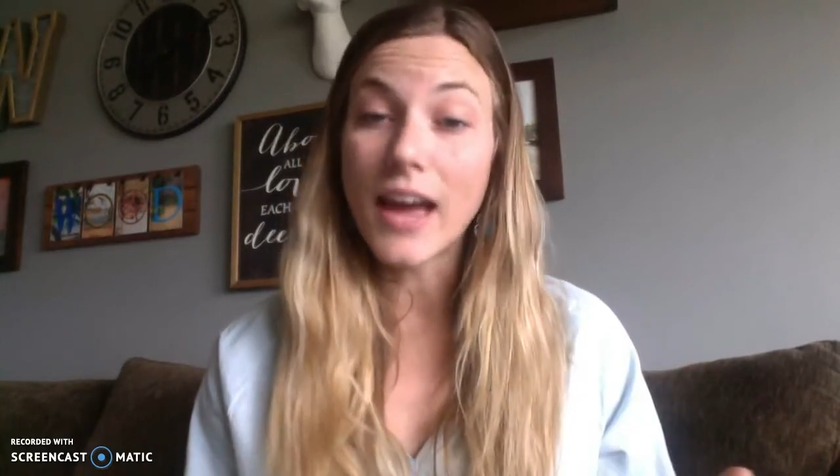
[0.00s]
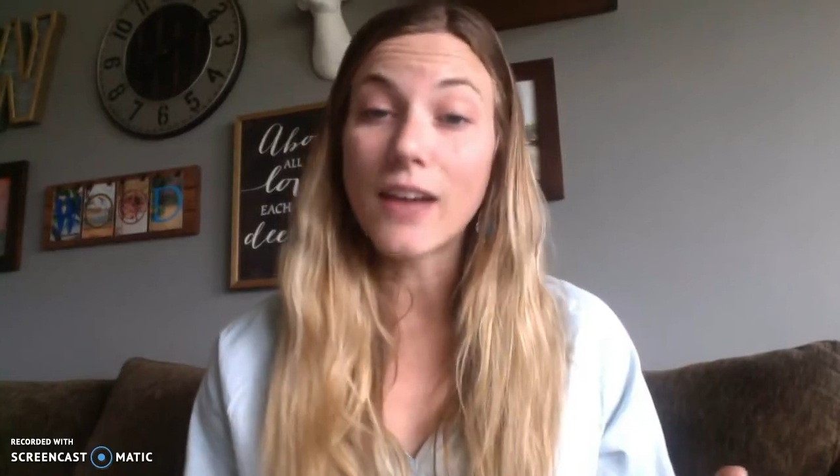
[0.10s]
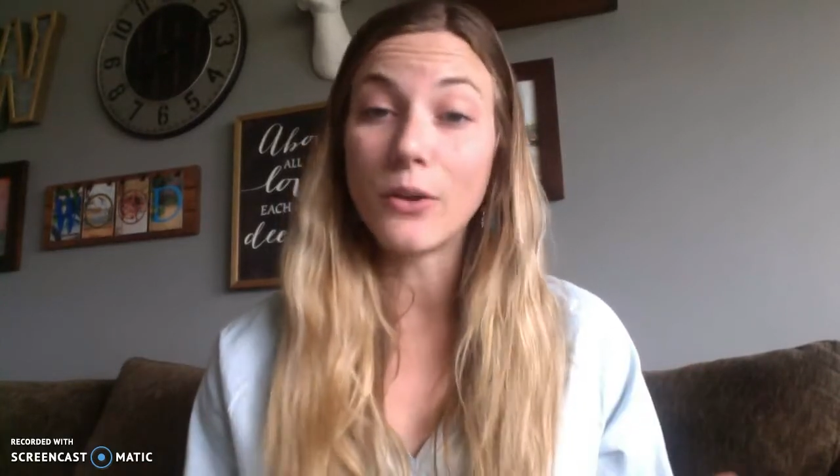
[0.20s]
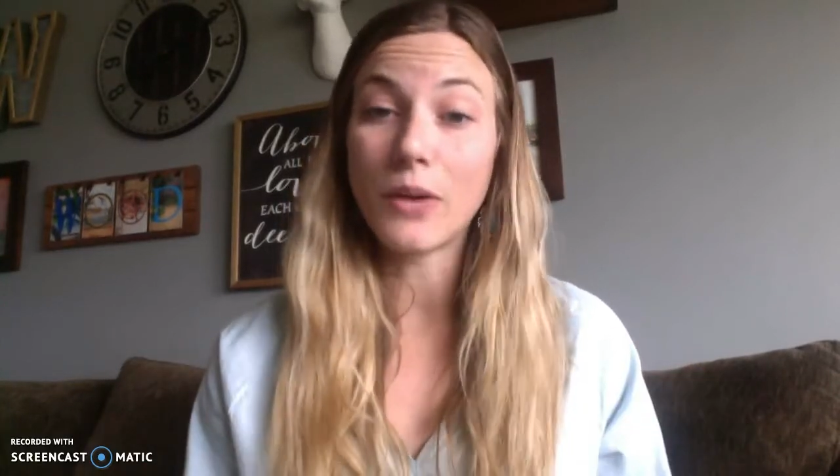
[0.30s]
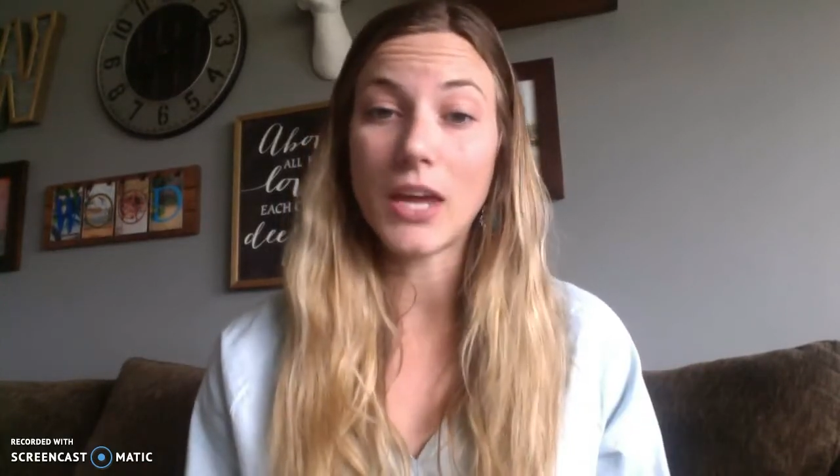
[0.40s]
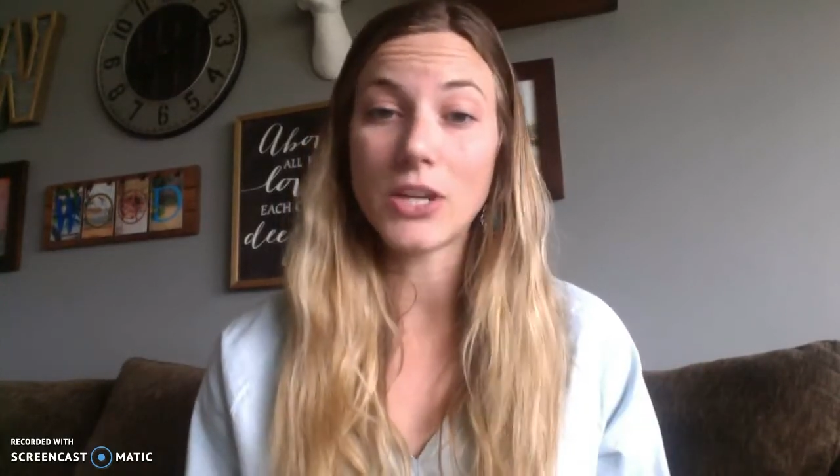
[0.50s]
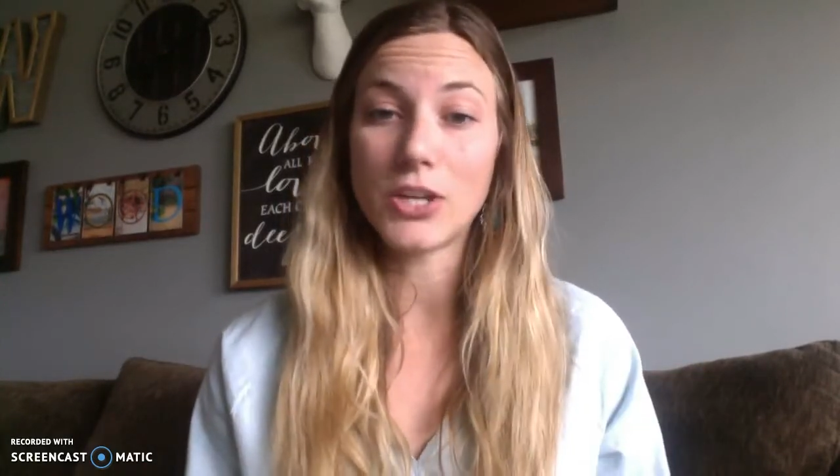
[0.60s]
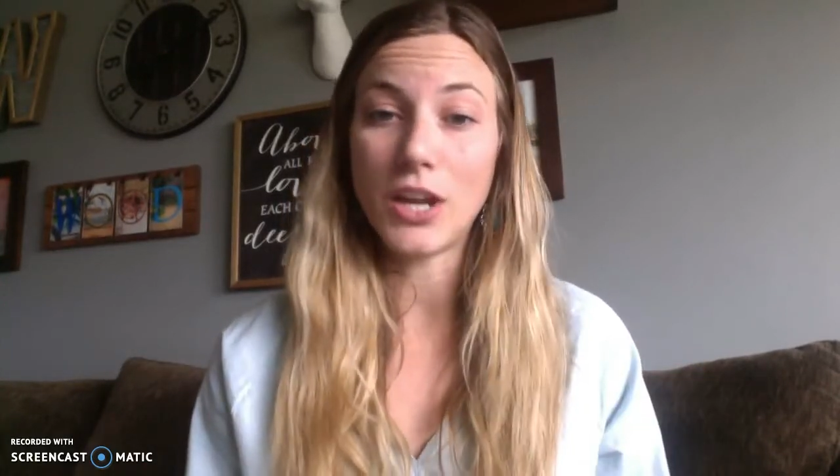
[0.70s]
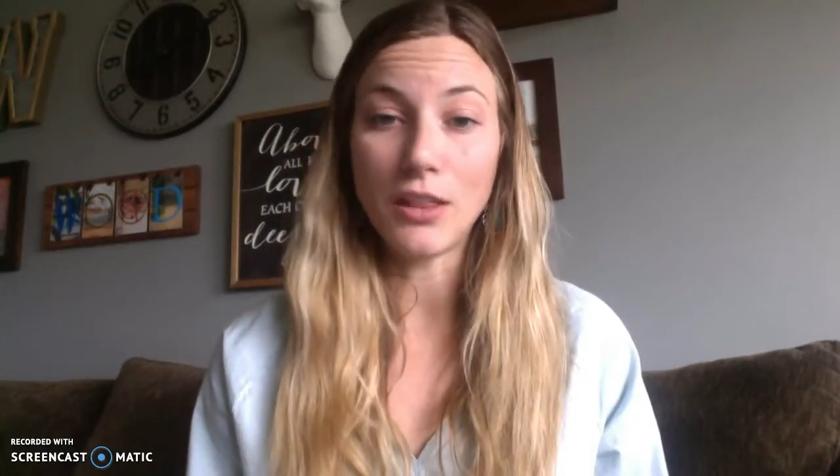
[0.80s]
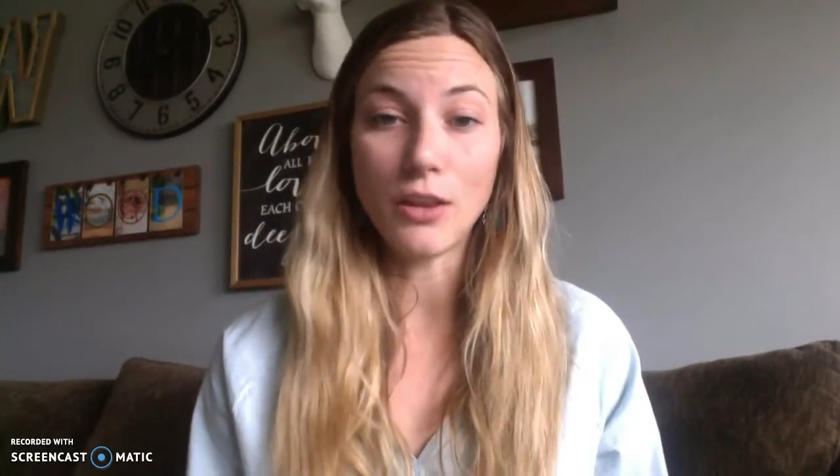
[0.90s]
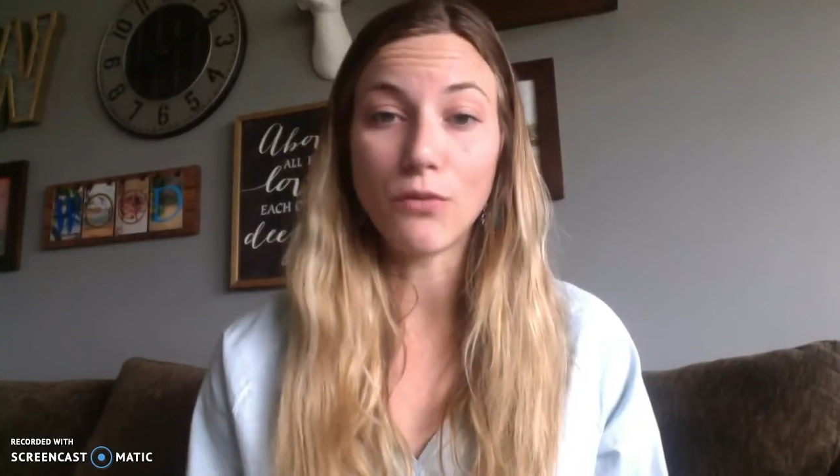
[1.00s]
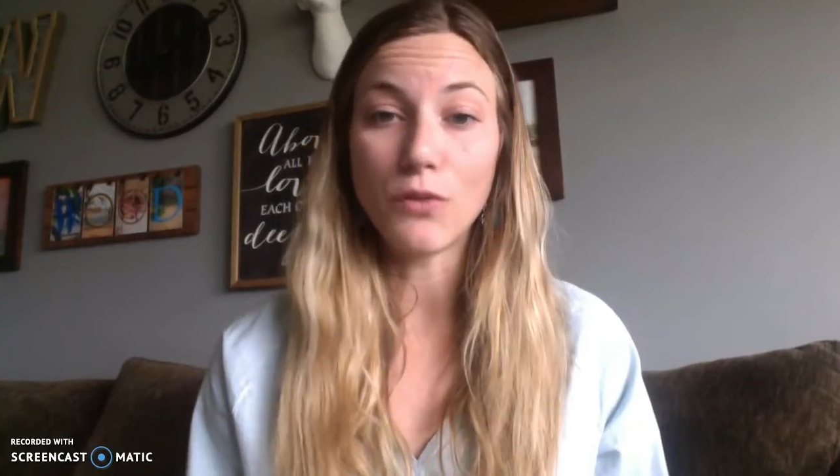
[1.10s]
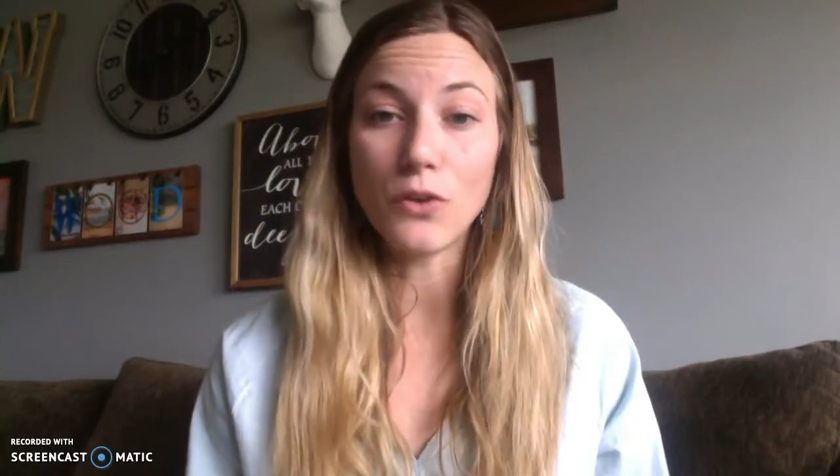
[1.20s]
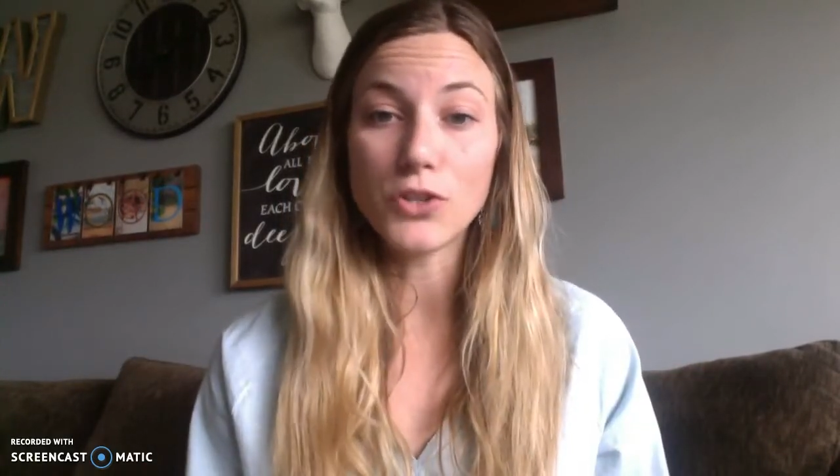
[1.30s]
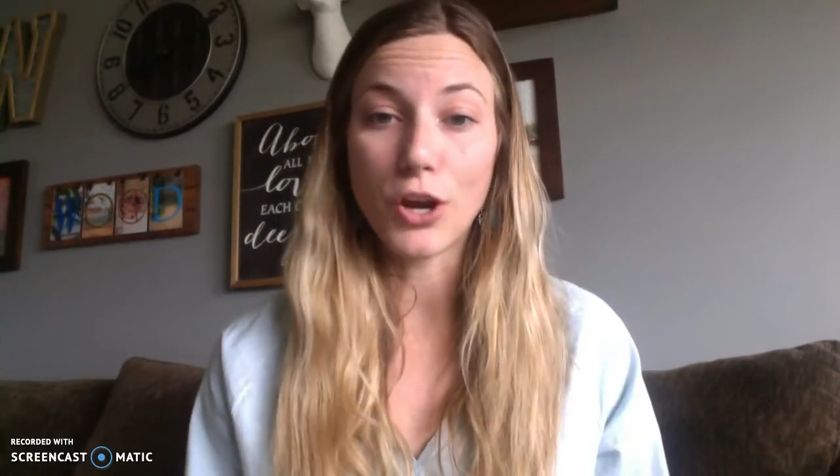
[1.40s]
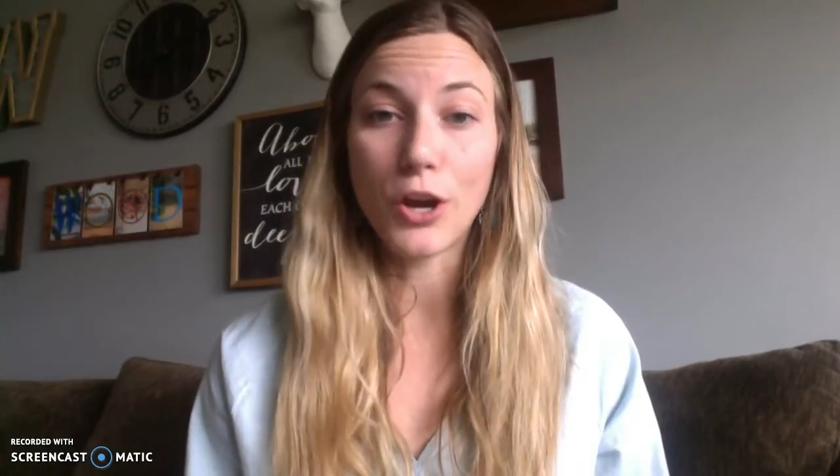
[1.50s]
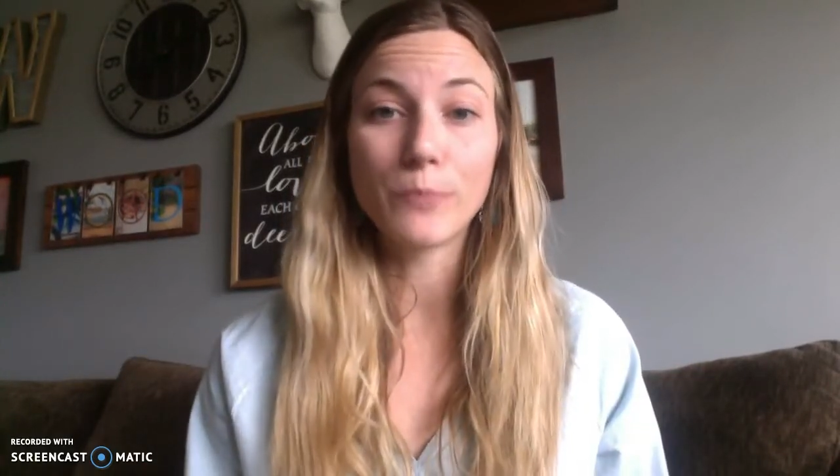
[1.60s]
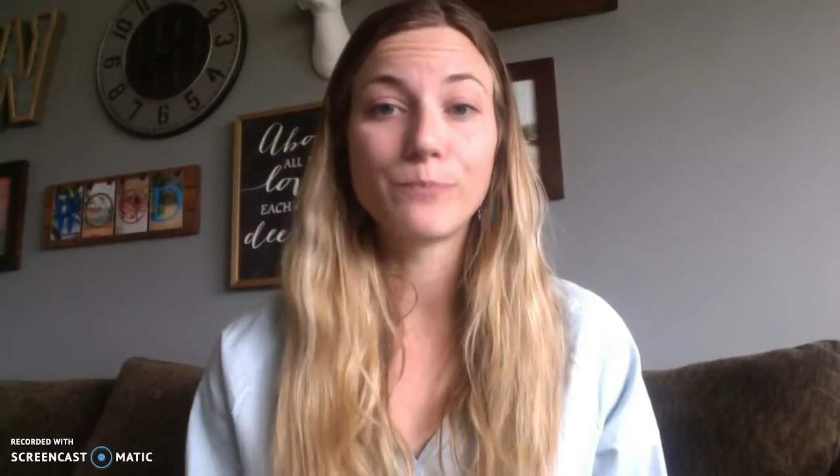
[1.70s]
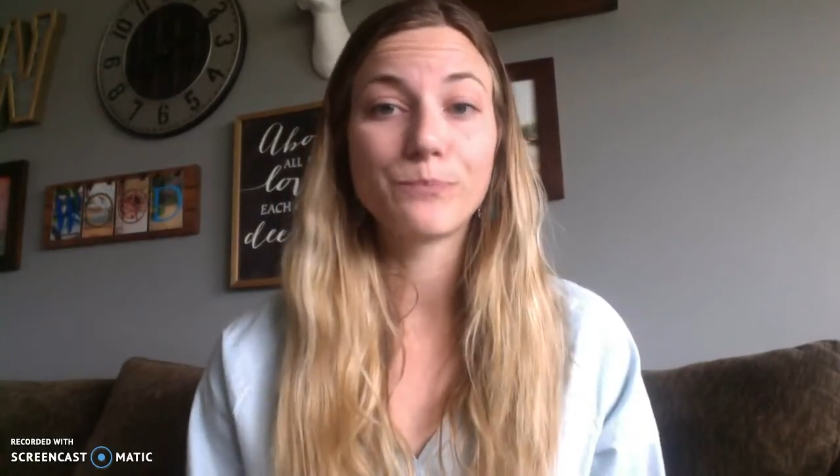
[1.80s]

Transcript: that location in the future.